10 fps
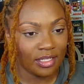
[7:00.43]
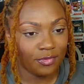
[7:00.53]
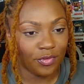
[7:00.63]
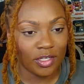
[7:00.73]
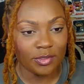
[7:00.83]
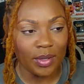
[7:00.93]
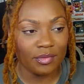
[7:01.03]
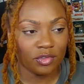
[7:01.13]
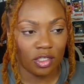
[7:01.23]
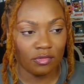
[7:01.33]
First, we have
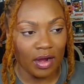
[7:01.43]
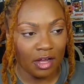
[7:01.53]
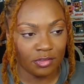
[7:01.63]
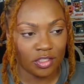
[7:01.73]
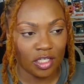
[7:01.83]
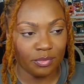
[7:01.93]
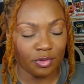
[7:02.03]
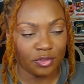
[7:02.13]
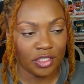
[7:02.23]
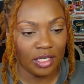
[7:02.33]
to arouse the
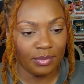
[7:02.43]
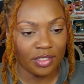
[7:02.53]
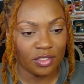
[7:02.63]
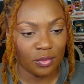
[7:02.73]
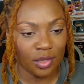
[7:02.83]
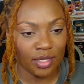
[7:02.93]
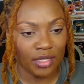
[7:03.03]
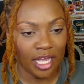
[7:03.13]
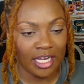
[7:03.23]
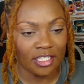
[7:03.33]
approaching abyssal one.
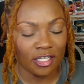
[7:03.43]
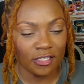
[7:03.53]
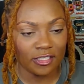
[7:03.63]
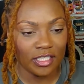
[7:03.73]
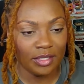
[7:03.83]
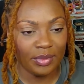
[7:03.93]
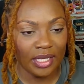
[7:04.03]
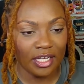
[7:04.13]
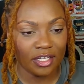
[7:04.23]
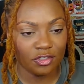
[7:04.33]
It is currently
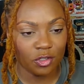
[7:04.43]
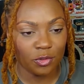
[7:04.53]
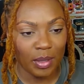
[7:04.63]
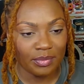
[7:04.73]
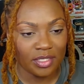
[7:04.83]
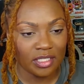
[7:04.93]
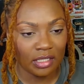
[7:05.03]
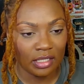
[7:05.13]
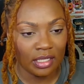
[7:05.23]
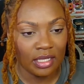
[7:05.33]
being controlled by
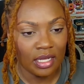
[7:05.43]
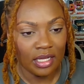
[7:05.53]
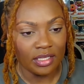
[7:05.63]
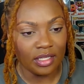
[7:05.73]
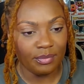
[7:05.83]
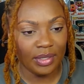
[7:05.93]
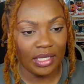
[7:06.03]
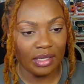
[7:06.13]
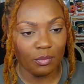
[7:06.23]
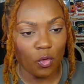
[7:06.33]
Priscilla, the
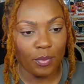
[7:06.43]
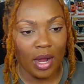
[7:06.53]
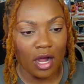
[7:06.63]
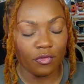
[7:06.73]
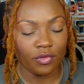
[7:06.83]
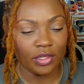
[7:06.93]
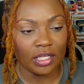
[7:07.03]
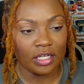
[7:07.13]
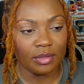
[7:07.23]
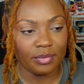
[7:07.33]
being more powerful than
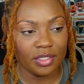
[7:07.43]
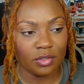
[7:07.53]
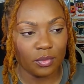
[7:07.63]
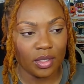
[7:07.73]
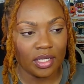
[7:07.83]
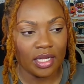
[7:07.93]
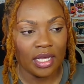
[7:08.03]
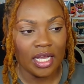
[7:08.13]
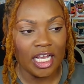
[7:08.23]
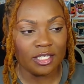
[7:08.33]
the abyssal one.
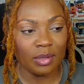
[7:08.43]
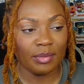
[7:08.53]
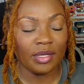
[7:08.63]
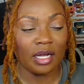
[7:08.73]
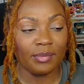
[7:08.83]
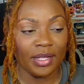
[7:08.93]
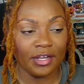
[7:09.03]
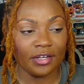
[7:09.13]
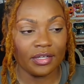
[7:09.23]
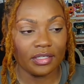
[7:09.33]
It's probably coming
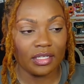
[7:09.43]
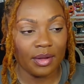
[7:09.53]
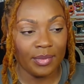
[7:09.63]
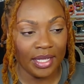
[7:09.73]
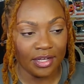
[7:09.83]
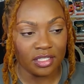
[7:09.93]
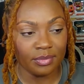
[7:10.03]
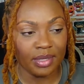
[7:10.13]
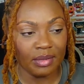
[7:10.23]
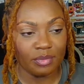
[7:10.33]
here to
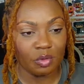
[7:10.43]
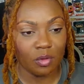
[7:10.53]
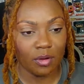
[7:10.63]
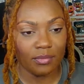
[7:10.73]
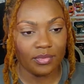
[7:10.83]
be absorbed.